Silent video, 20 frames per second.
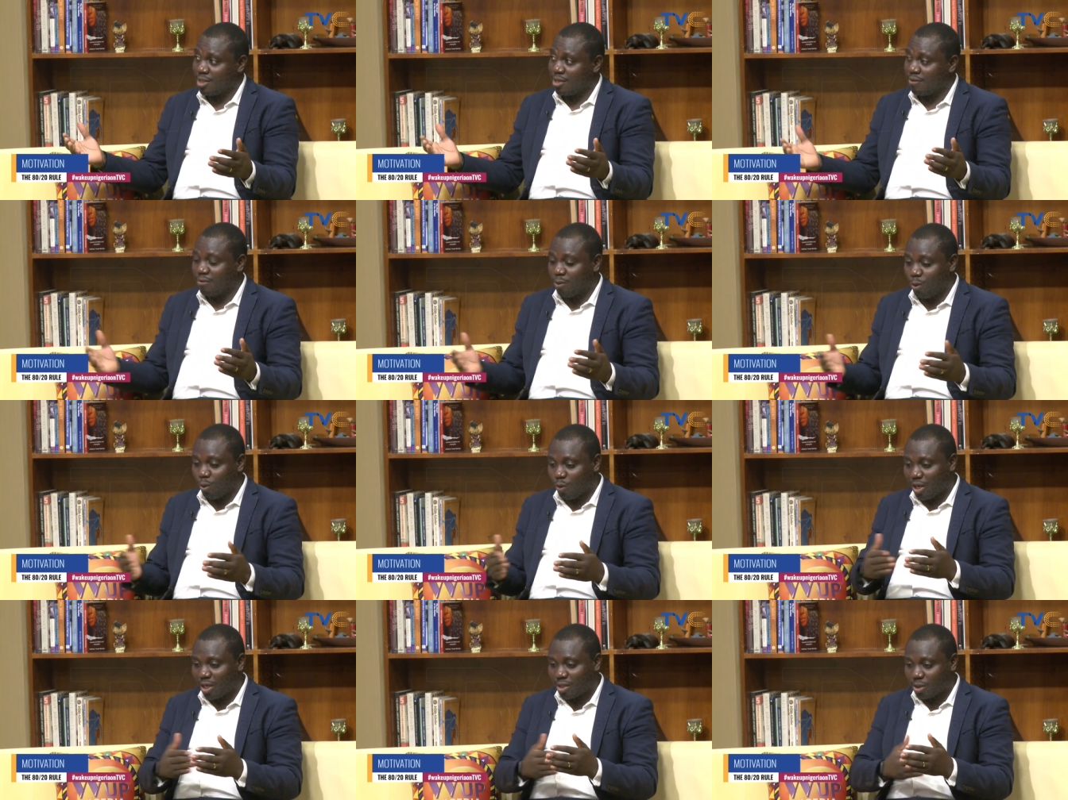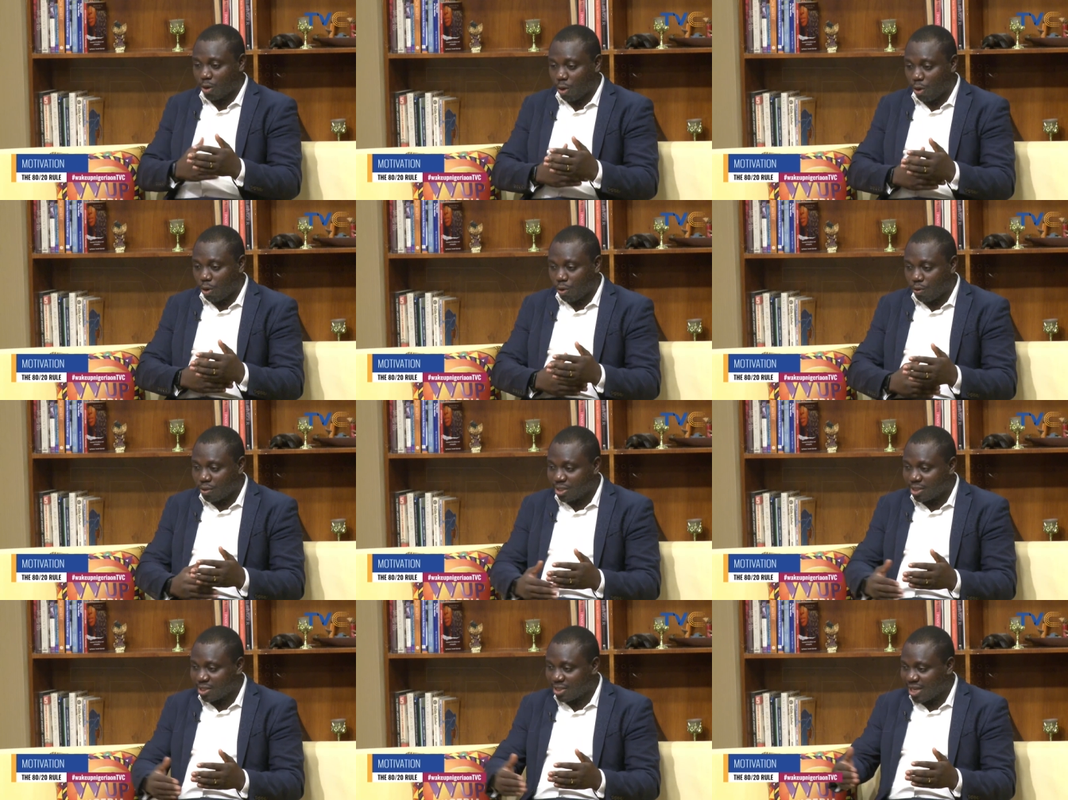If you look okay. at
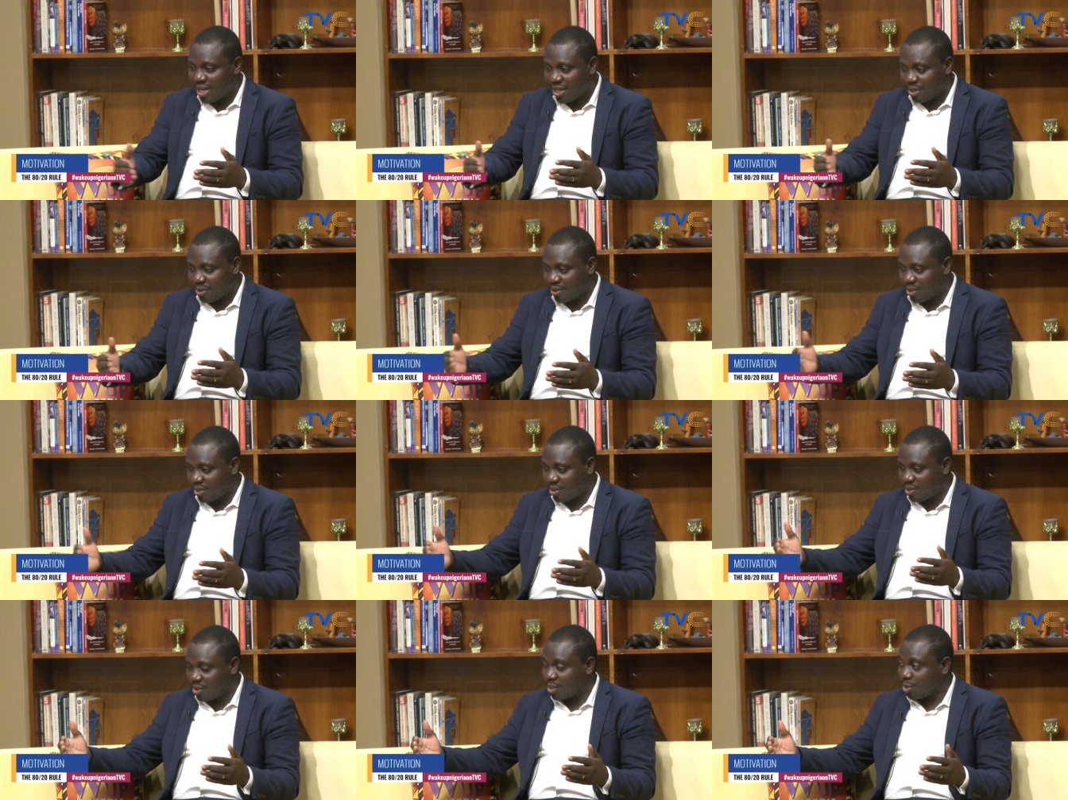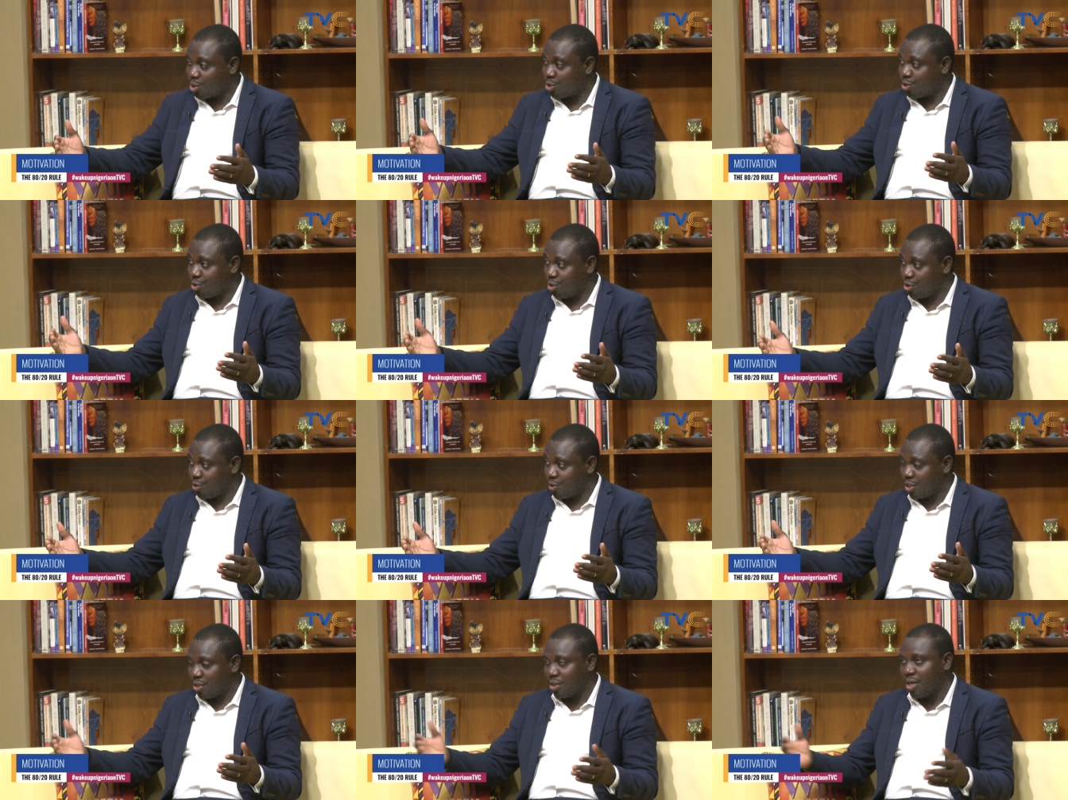all the ten things that you're
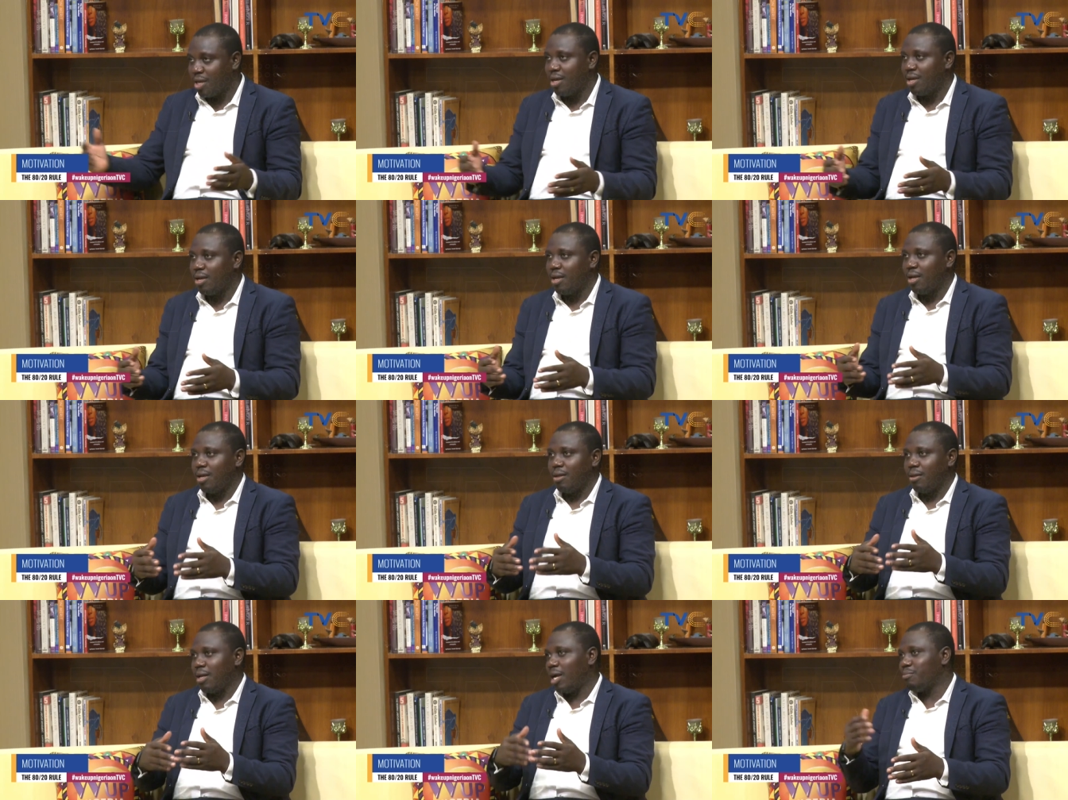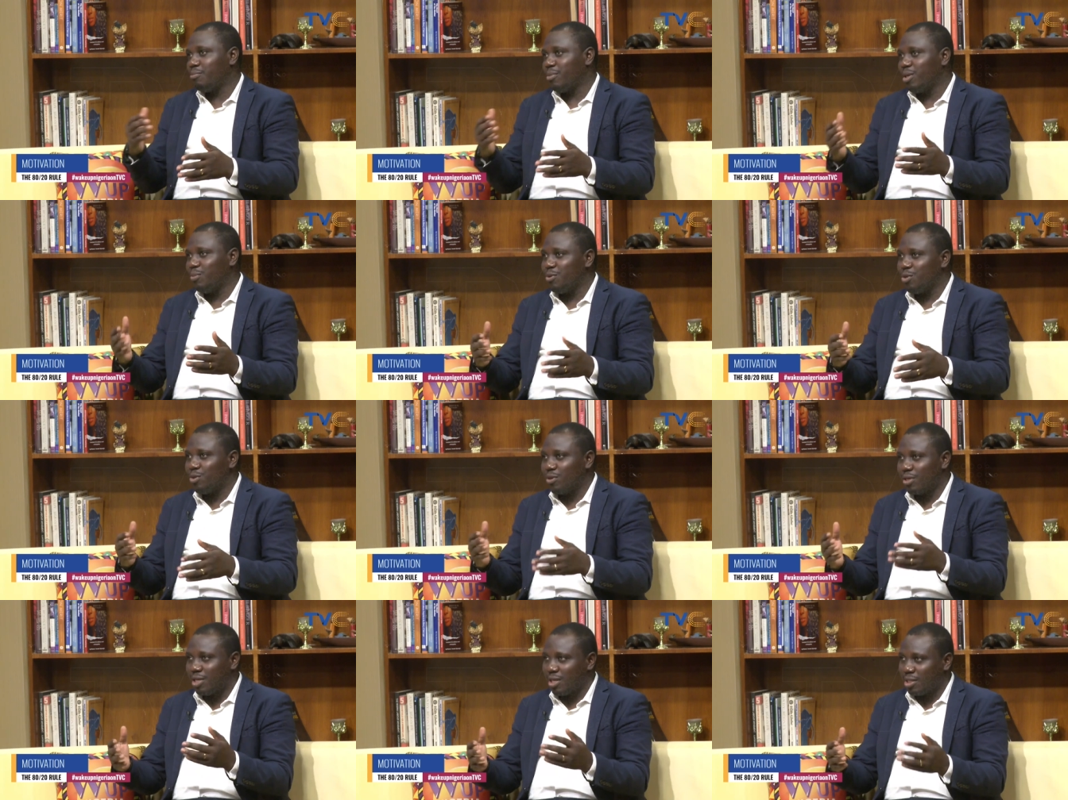doing, and maybe
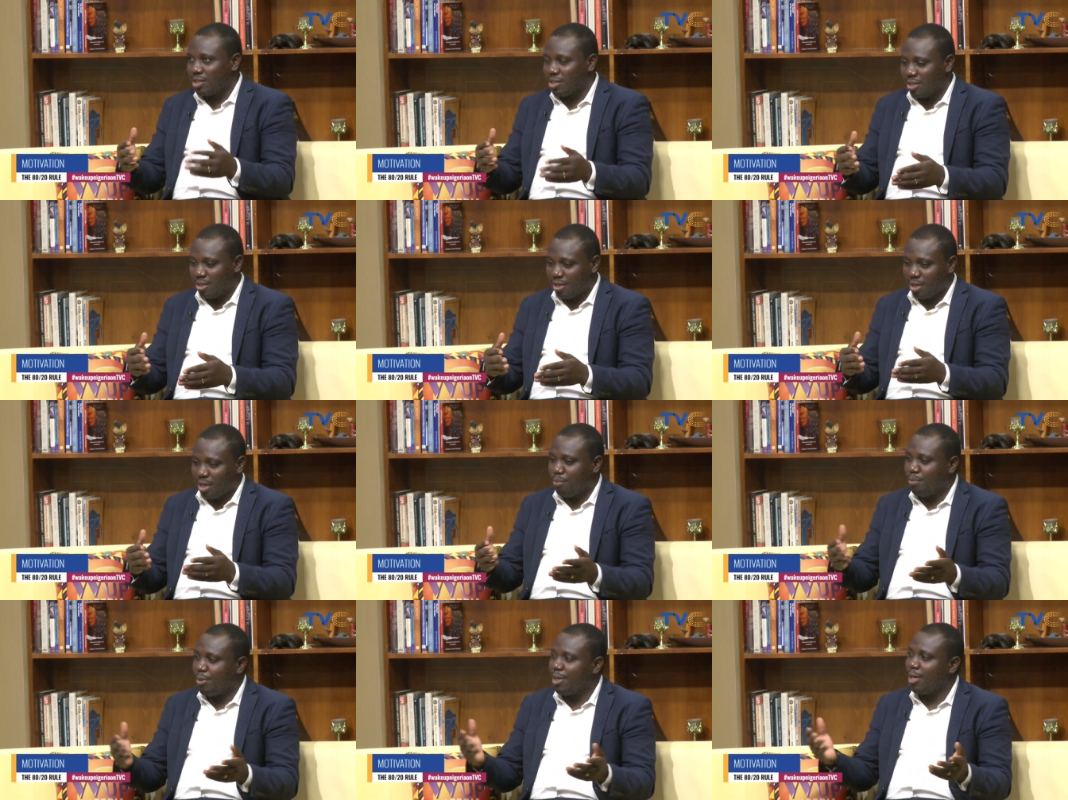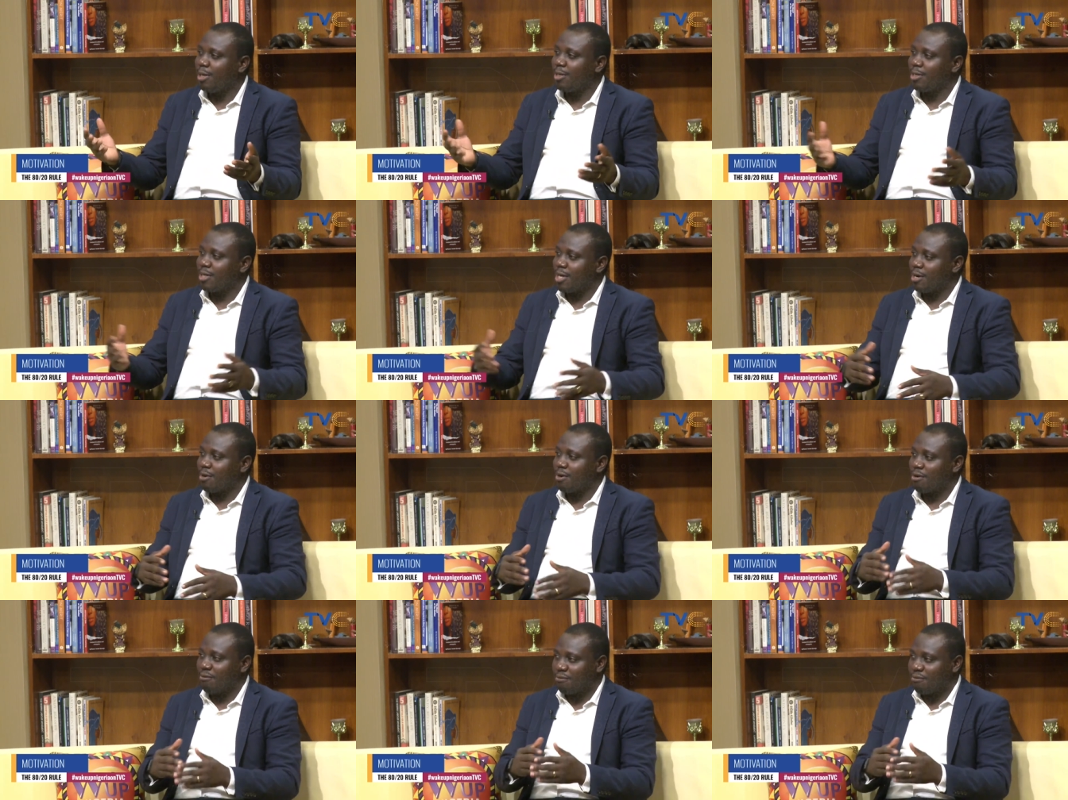you're getting a million naira